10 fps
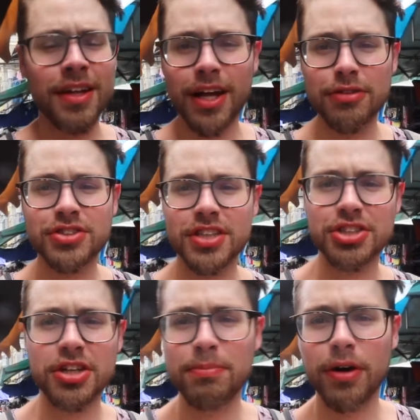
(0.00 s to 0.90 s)
That was such
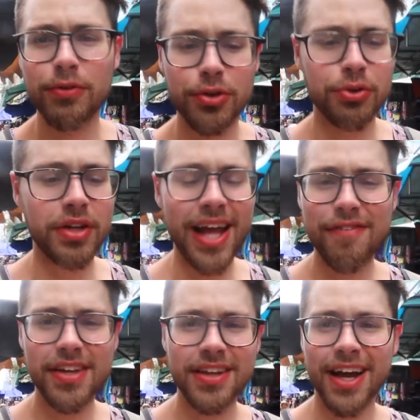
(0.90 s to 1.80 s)
a good Bun Rieu. Didn't
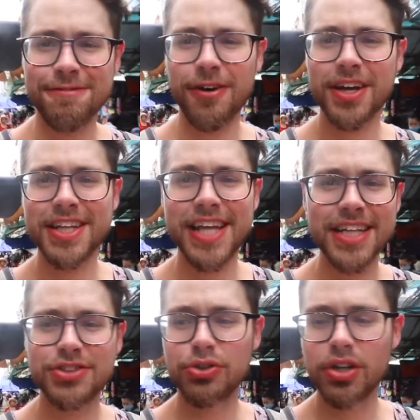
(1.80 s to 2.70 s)
have any like funky
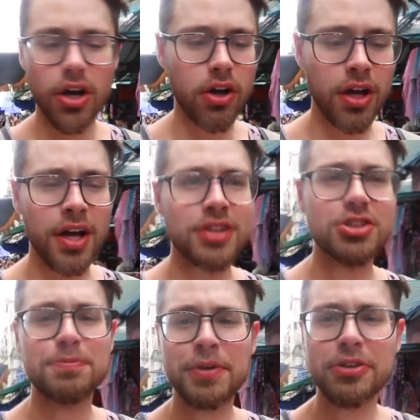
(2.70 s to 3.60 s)
taste to it at all.
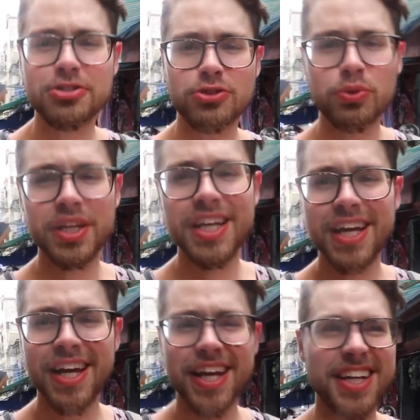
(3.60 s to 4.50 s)
Just pure sweet
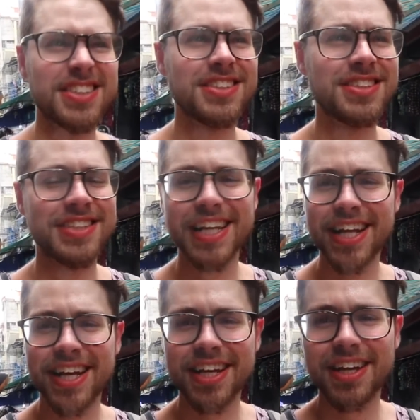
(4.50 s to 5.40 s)
and
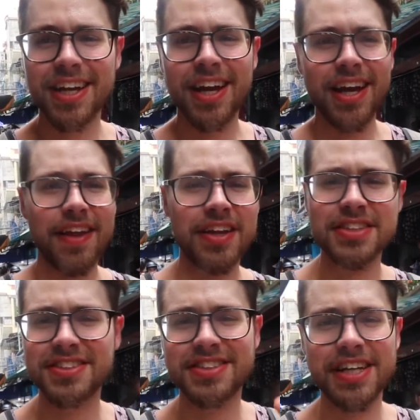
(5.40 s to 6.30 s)
acidic and then
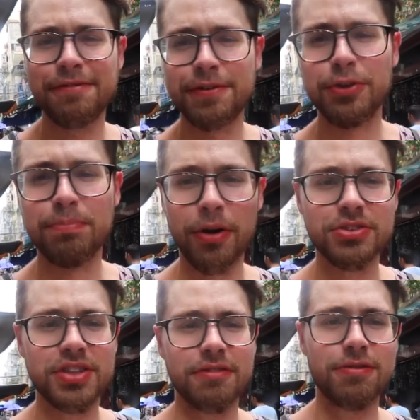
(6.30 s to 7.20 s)
seafood
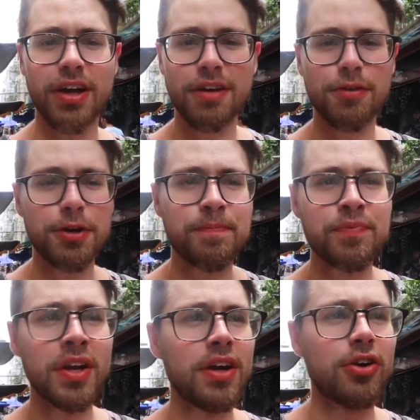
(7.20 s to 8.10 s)
bursting flavor.
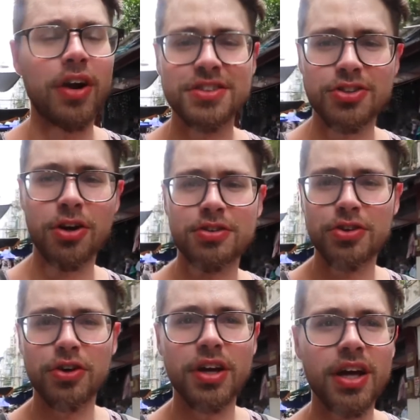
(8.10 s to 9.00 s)
Great start
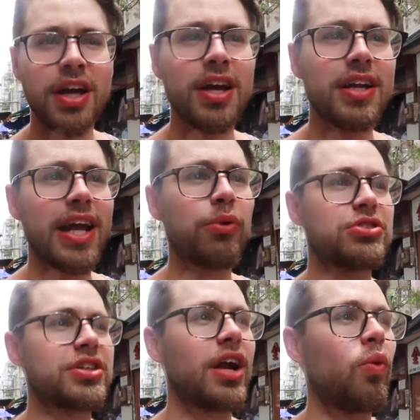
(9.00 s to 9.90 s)
to it. Now we're
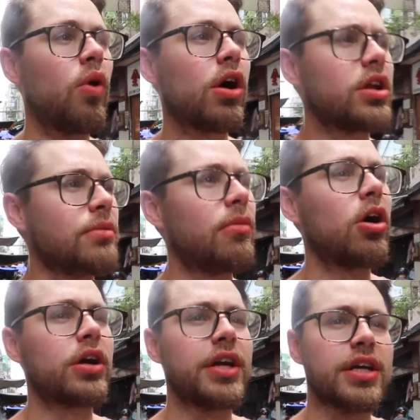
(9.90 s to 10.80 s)
just kind of walking the
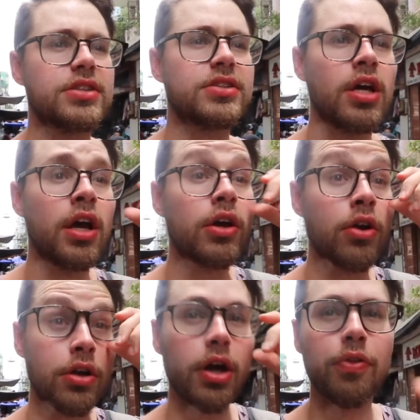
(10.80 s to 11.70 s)
markets,
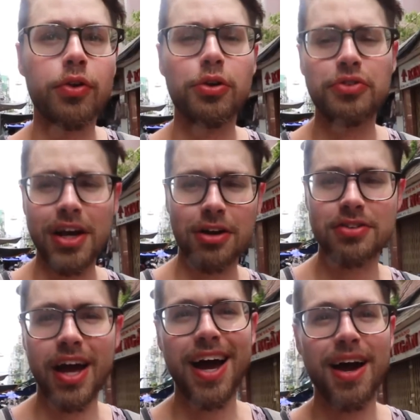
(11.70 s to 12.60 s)
gonna go through, take our
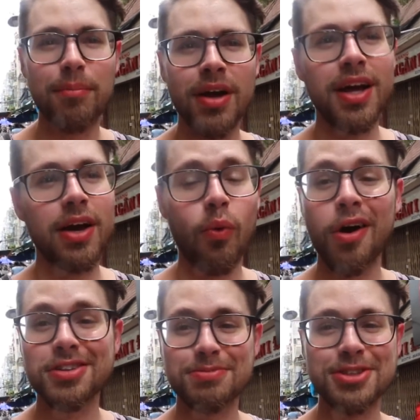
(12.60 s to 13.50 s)
time,
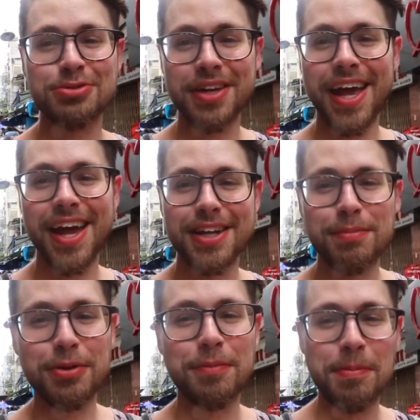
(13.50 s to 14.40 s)
walk as much as we can to
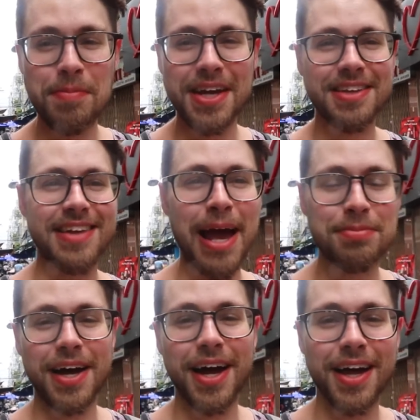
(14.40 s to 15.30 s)
build up the biggest
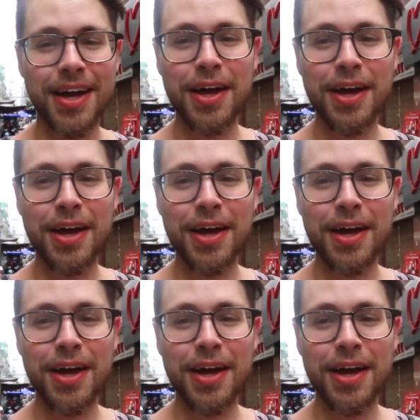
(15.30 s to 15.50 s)
appetite